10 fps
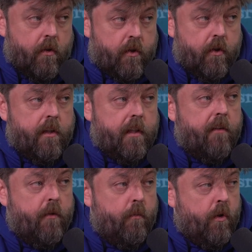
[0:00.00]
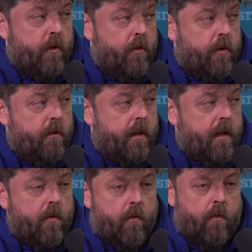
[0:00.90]
good enough at what you're
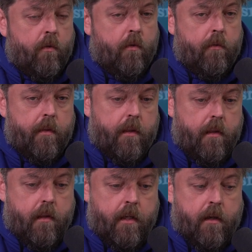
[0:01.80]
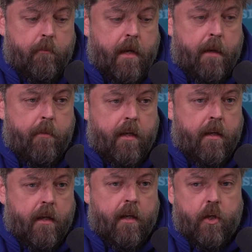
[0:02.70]
doing, or you know, maybe
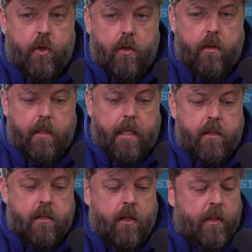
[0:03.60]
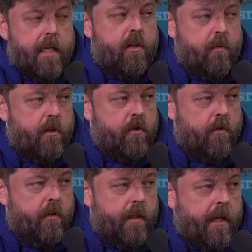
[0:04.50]
there's a niche which you're
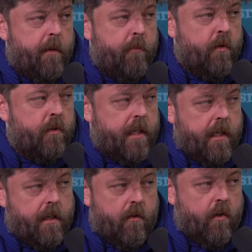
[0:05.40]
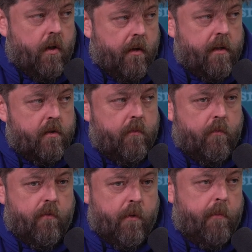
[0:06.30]
good at, but you're taking on clients
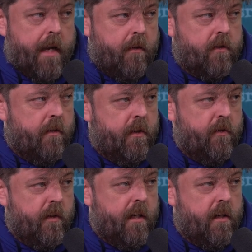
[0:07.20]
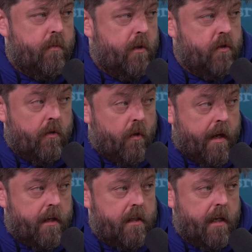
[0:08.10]
from outside your niche which you're not
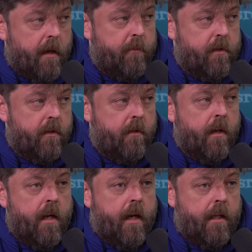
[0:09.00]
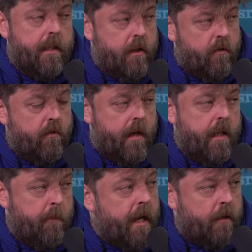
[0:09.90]
actually up to, and then you're creating
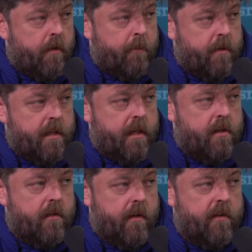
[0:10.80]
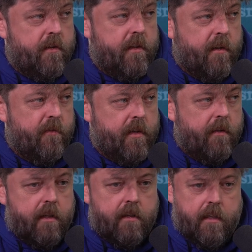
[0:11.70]
a bad reputation around yourself. So
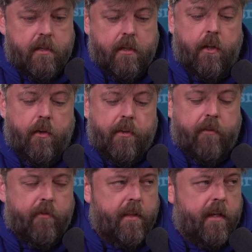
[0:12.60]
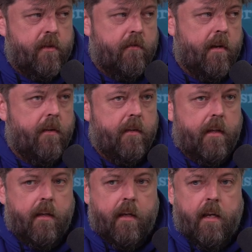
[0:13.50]
there's a lot of different things around it,